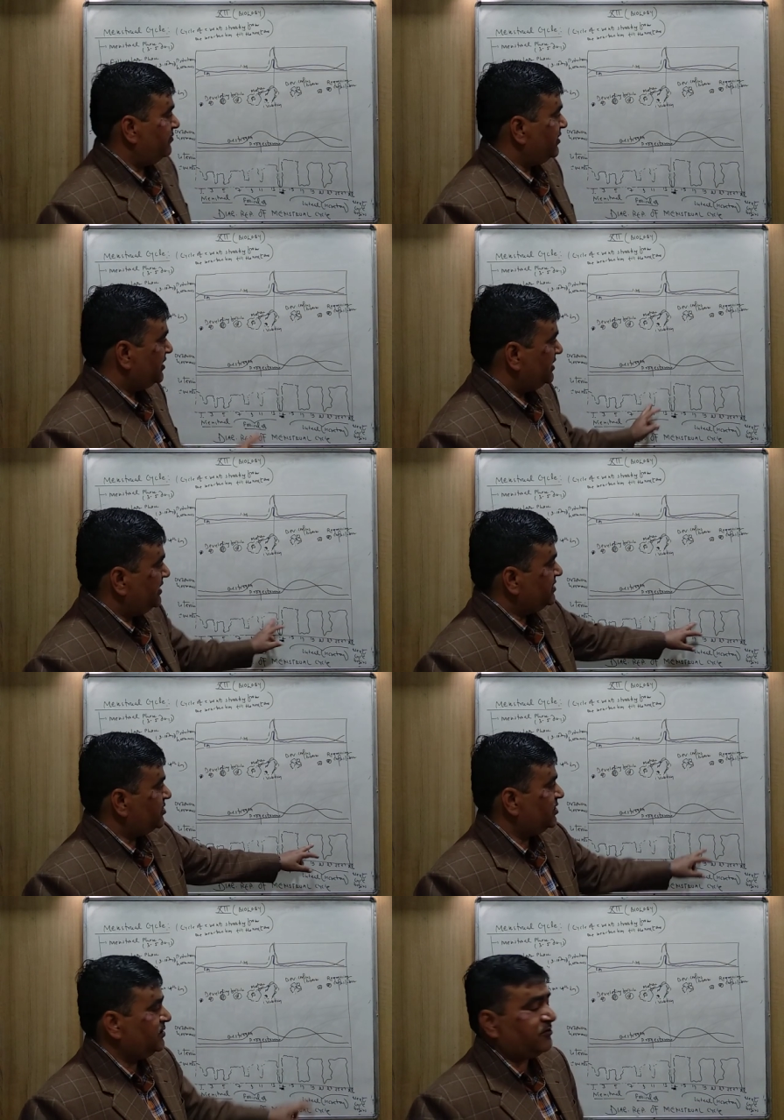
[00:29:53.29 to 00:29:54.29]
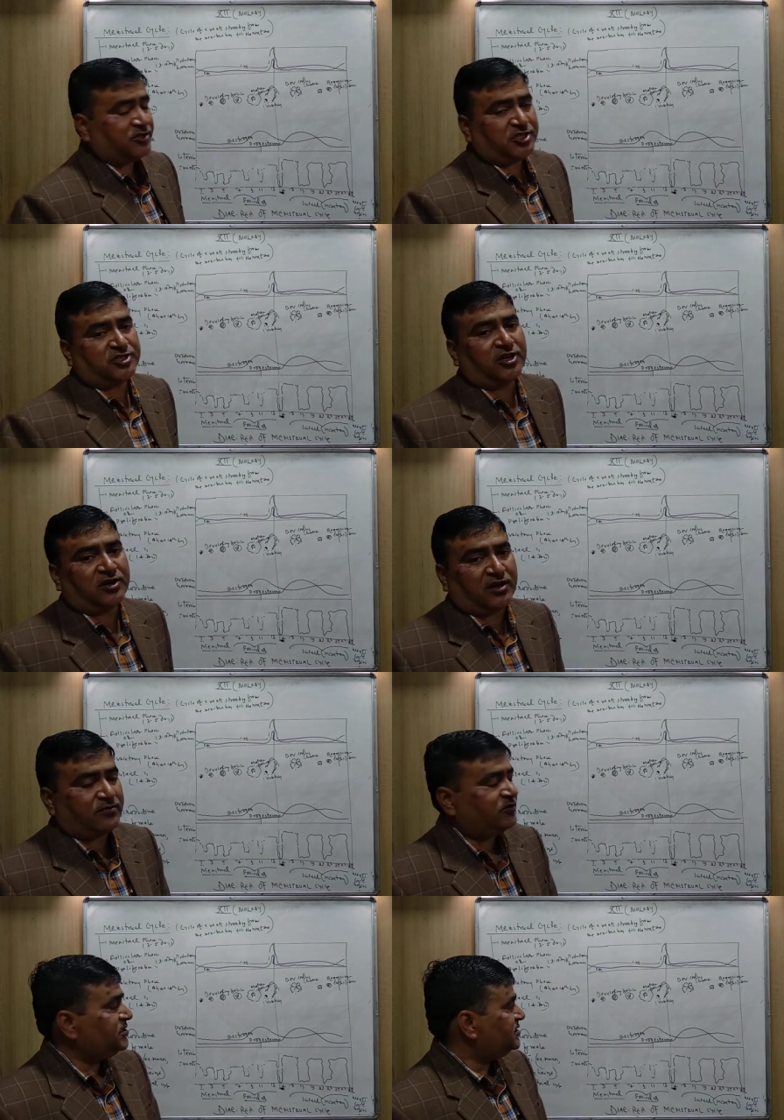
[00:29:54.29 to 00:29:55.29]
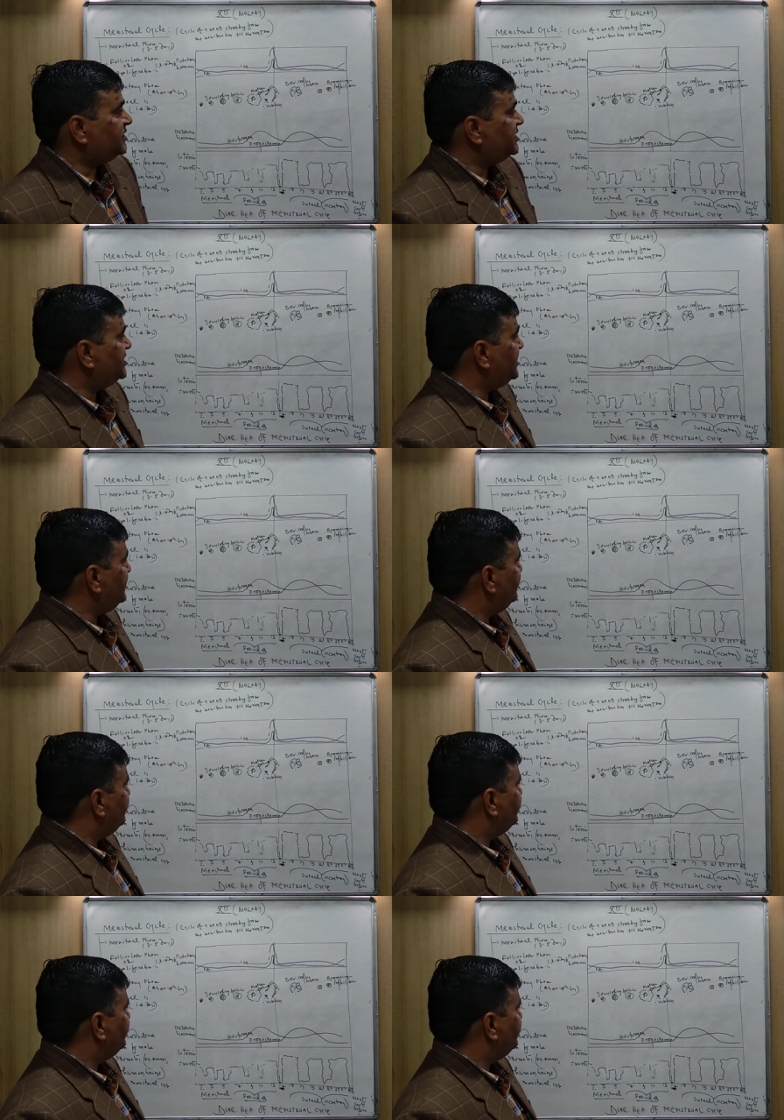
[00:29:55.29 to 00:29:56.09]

because later on the progesterone hormone is secreted.